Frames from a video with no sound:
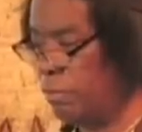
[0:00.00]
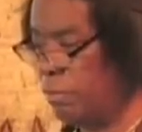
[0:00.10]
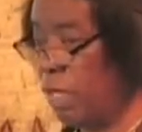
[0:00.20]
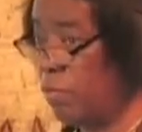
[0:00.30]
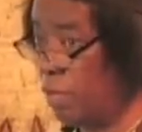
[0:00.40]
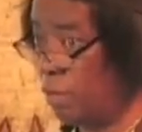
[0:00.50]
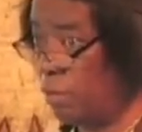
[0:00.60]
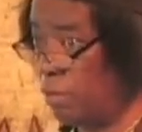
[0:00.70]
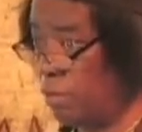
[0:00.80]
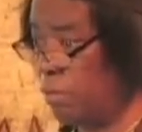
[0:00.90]
They
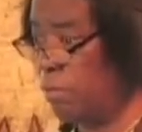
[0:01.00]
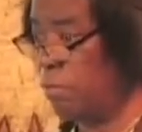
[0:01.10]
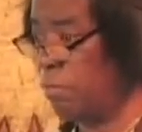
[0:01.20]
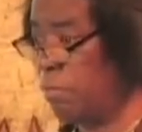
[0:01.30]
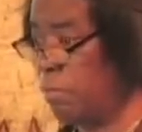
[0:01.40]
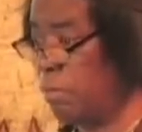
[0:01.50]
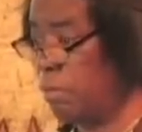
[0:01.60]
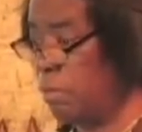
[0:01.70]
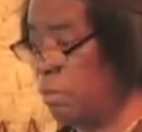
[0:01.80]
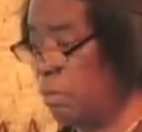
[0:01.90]
will
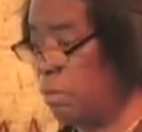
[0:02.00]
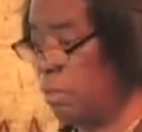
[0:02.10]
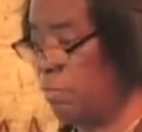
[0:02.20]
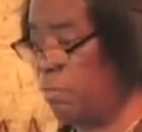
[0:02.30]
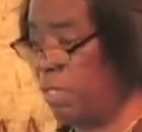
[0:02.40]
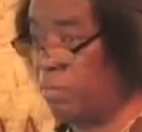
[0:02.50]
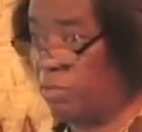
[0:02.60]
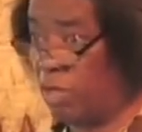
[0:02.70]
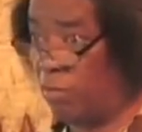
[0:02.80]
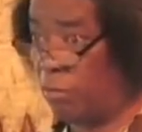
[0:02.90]
and then blame the
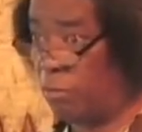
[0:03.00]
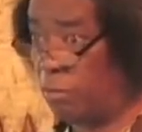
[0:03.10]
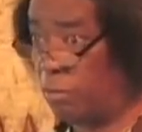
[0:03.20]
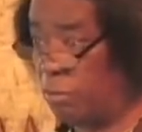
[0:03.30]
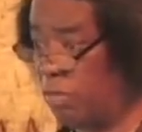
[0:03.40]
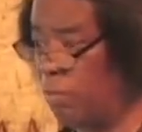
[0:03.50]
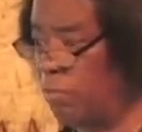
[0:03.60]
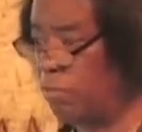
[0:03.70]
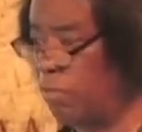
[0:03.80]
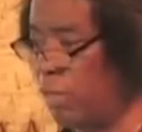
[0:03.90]
devil. The
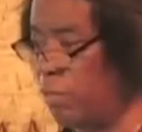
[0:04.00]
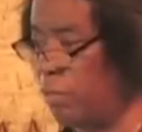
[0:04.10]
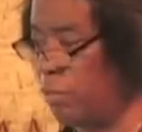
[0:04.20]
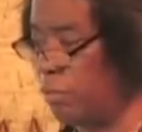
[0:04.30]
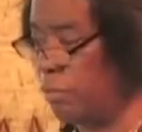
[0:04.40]
devil's a scapegoat